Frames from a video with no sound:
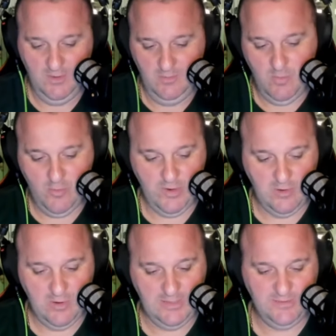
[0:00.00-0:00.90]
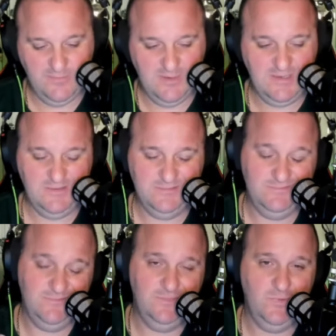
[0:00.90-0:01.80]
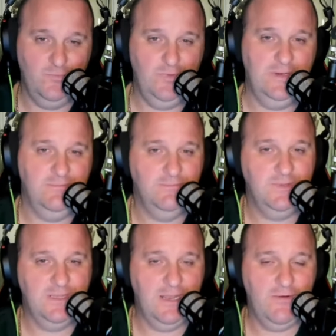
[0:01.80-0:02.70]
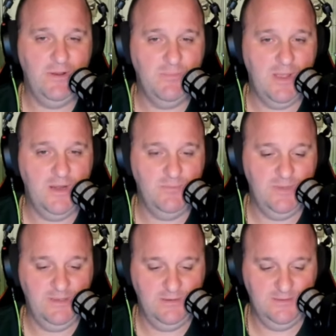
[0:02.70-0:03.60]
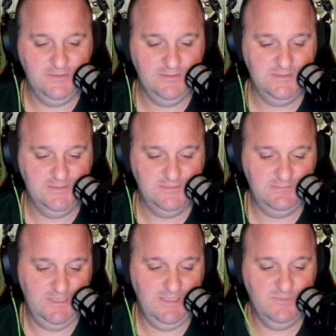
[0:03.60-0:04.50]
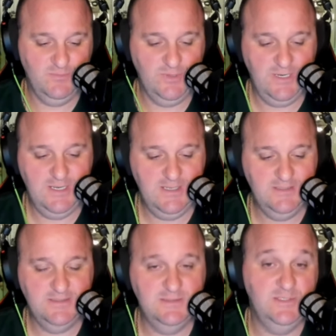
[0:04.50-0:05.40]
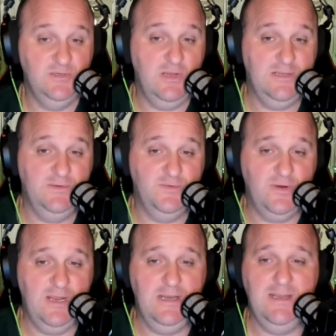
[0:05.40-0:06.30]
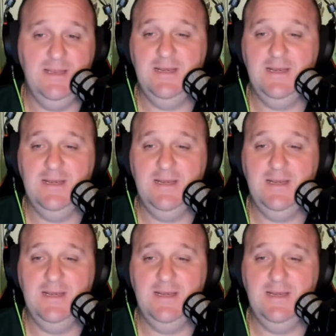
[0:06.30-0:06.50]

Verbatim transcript: more inclined of like, oh, I'm not really caring about it because it is what it is. Did you like the trailer?